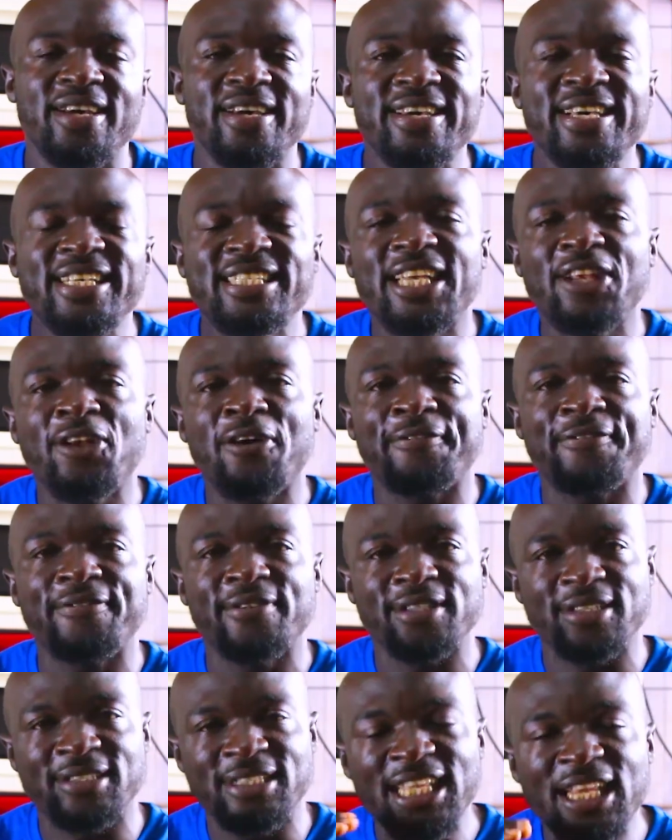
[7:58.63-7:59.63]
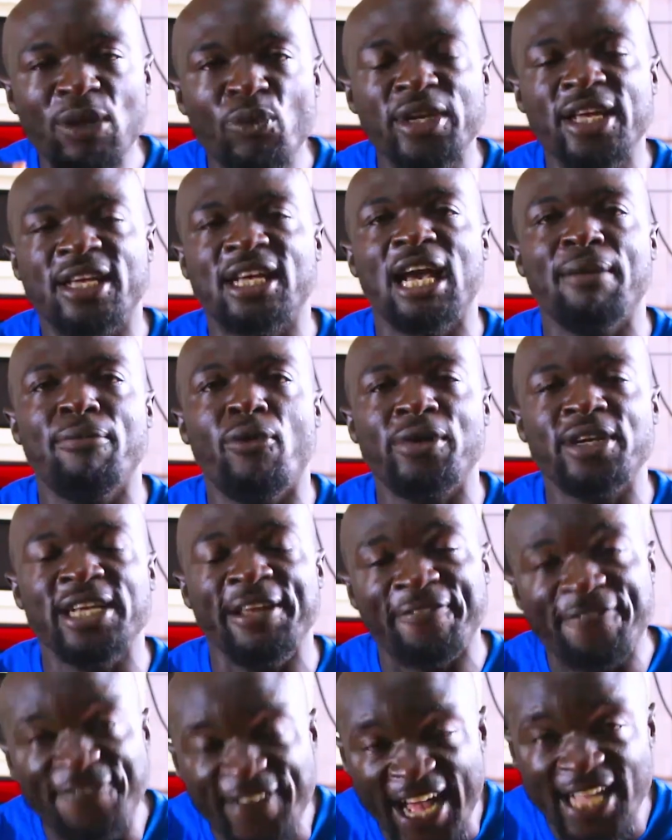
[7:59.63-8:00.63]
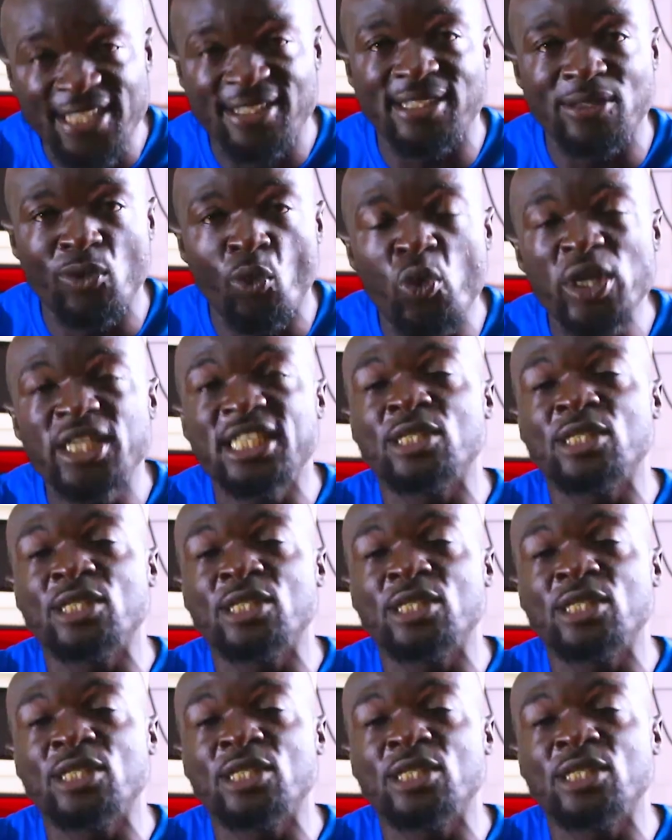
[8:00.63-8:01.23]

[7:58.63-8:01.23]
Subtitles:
Instead of dealing with the fats, which